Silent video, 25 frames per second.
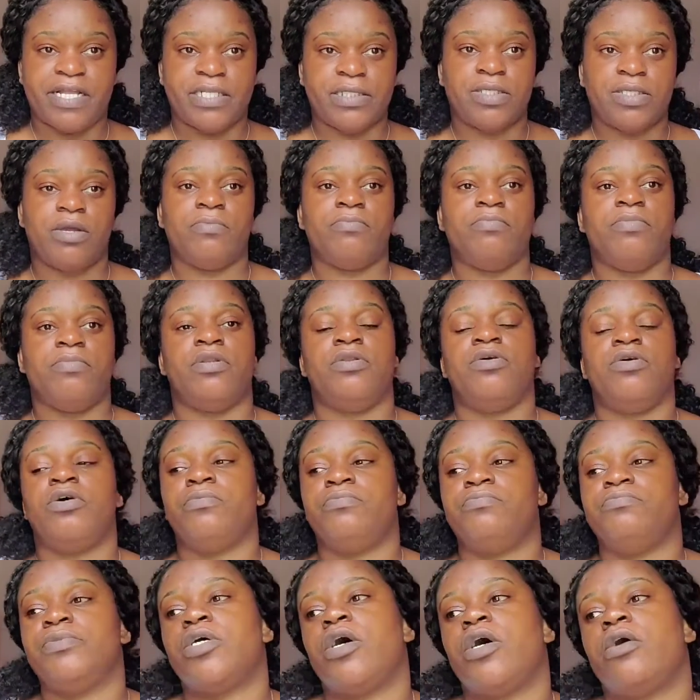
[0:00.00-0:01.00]
up
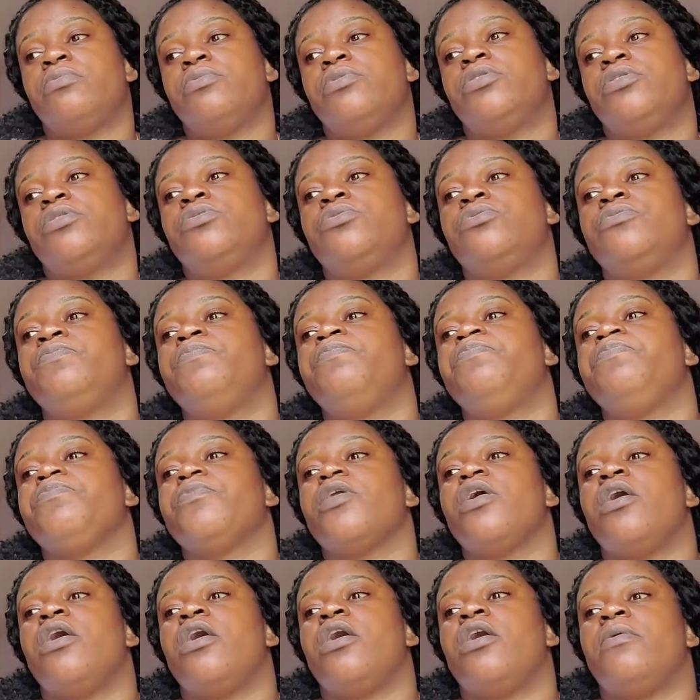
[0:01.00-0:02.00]
top
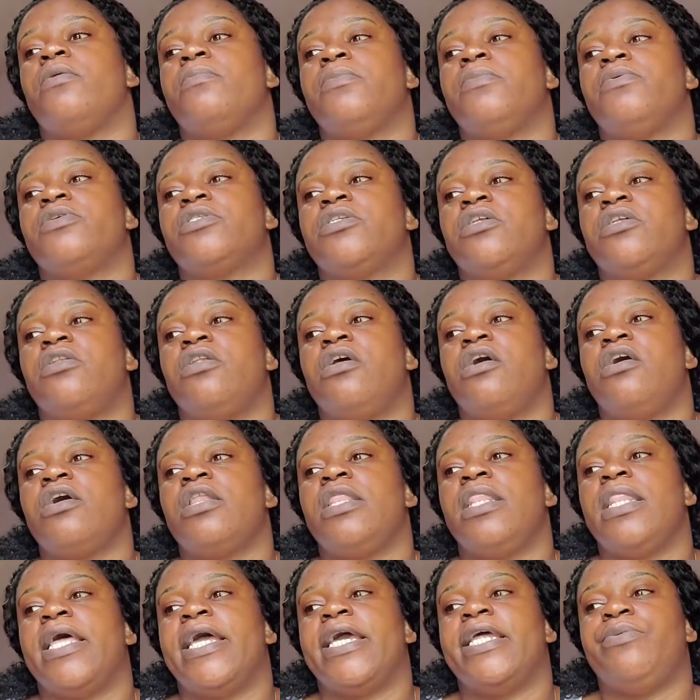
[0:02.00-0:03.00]
too. There
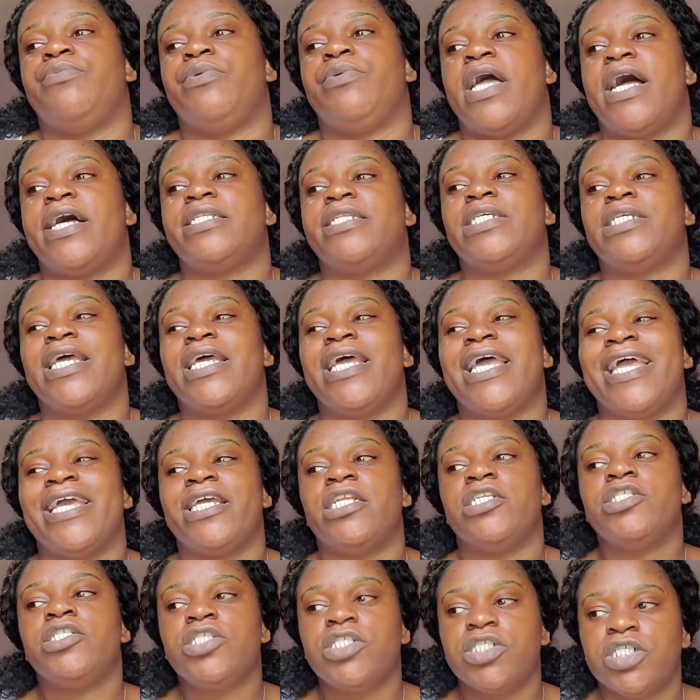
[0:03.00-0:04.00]
was a long line. We
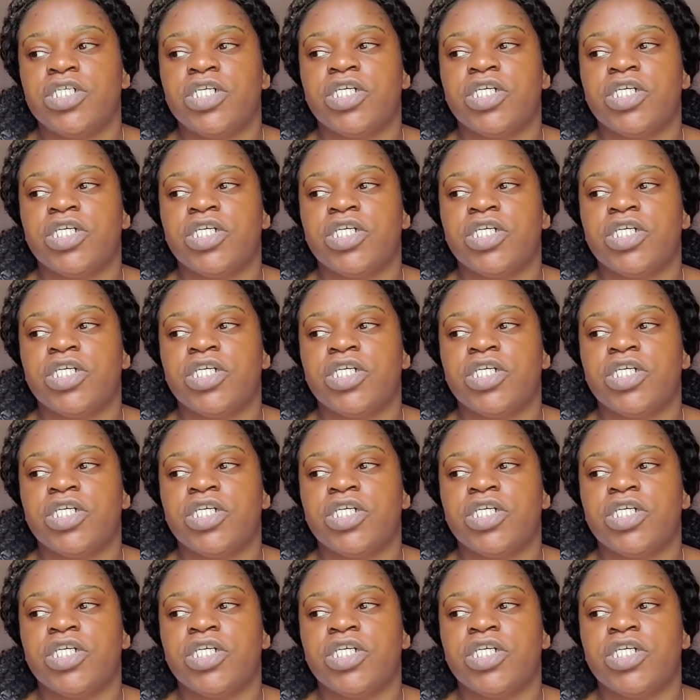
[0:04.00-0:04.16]
had to